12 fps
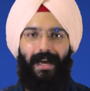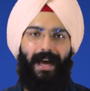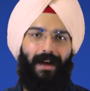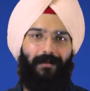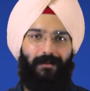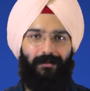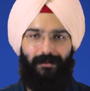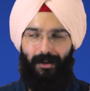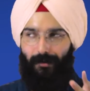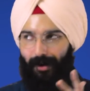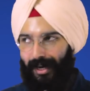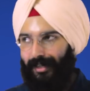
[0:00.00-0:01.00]
have
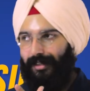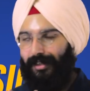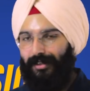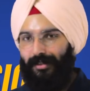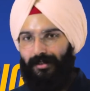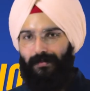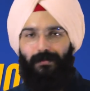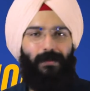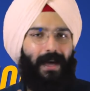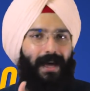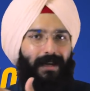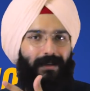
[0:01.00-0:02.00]
the right ascension
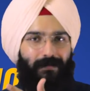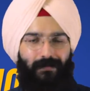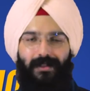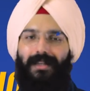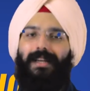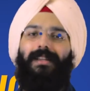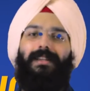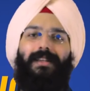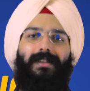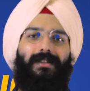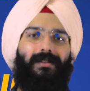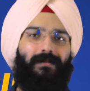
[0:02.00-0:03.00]
and the
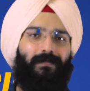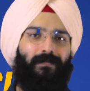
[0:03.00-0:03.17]
declination